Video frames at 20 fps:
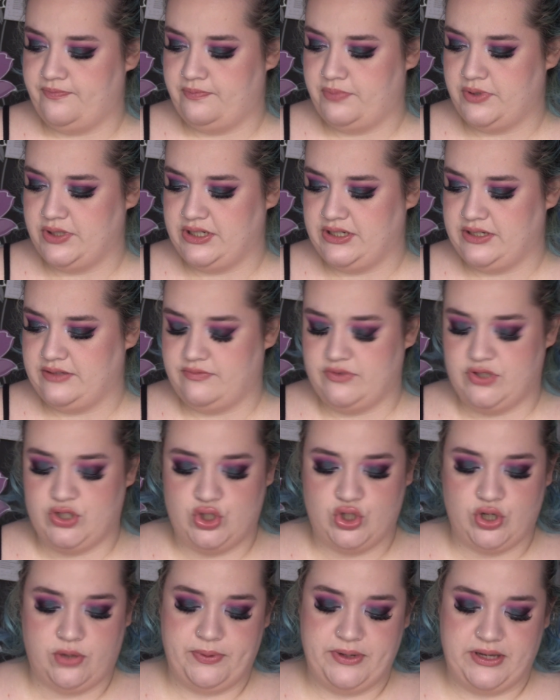bloody
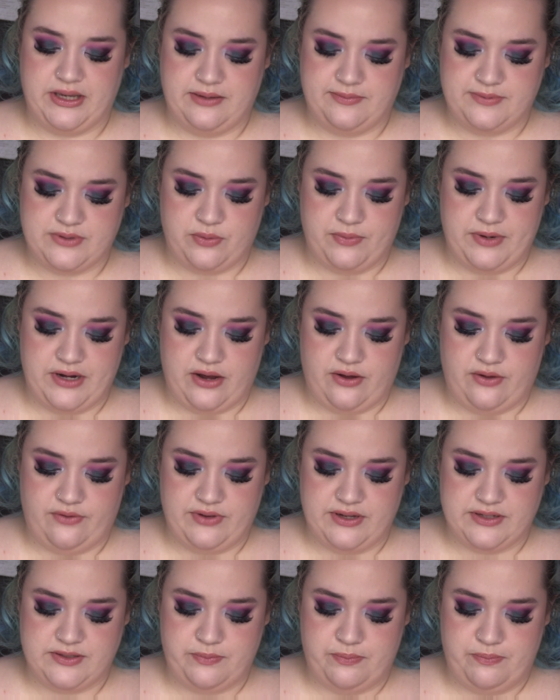stopper keeps coming out of
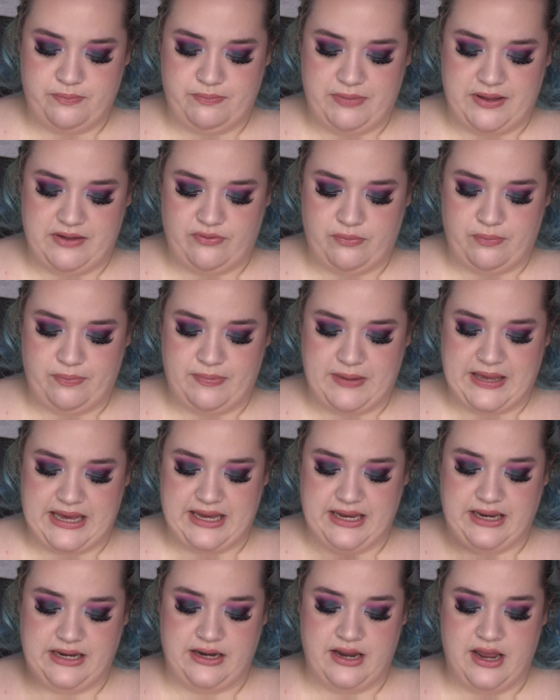it. It's a bit of a
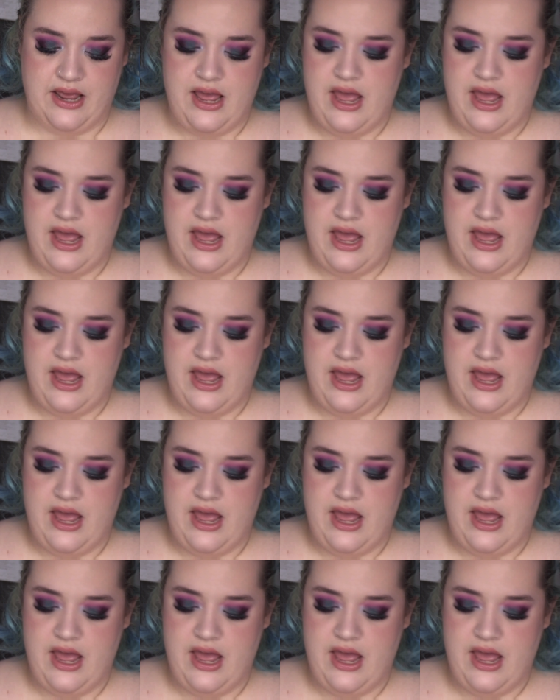pain.